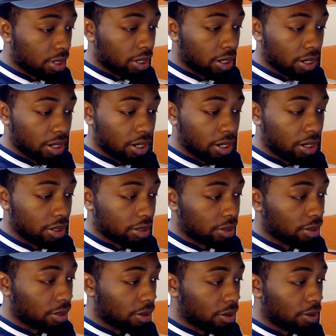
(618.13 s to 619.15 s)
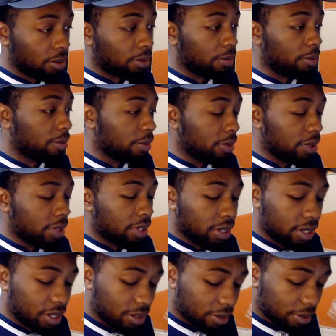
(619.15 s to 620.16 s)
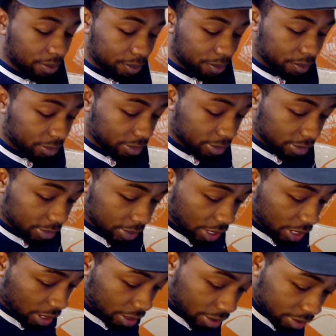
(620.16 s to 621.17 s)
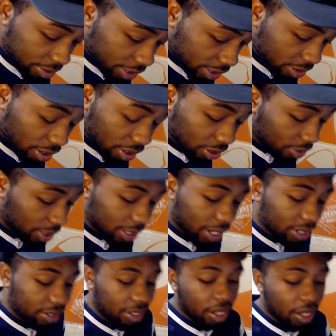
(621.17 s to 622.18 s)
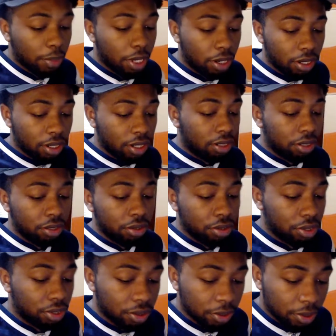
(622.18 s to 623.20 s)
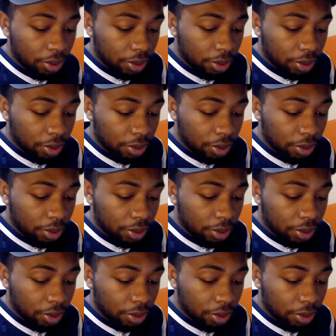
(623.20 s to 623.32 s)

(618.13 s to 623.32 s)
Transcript: So yeah, that's all I really got to say about Nugent.